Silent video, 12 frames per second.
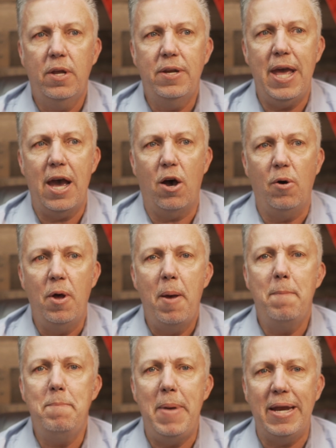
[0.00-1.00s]
Now,
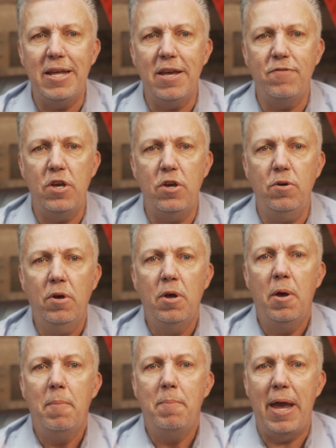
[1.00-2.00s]
many of you
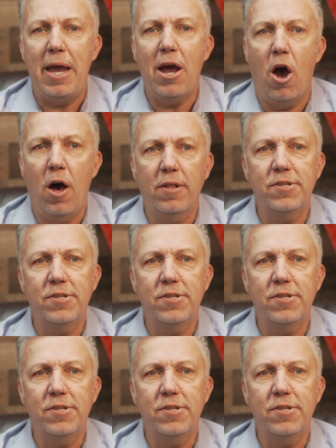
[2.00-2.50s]
may all of